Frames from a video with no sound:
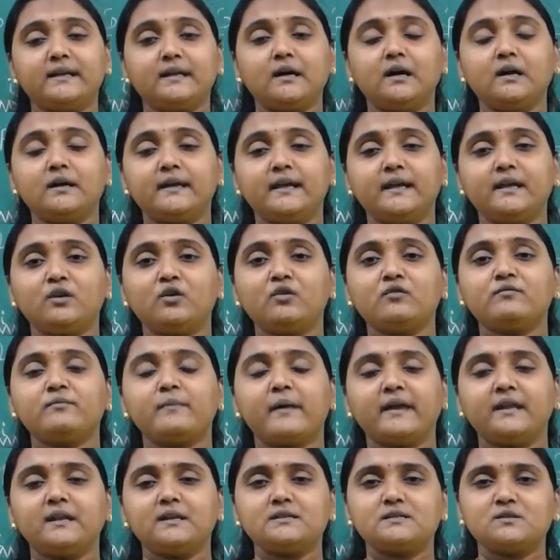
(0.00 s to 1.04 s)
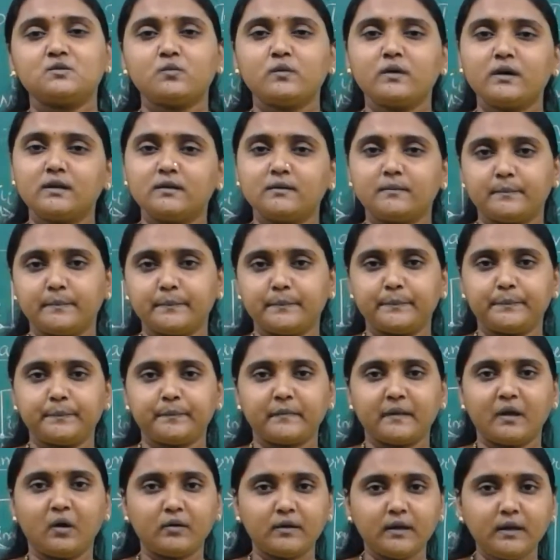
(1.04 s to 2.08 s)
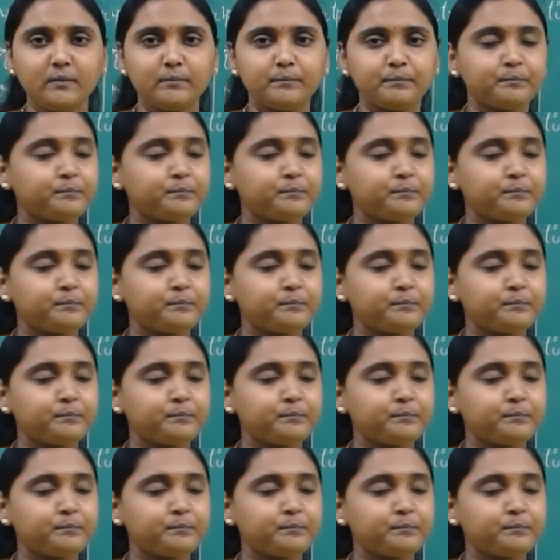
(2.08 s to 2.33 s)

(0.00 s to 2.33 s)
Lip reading: a gain of minus 1. Okay.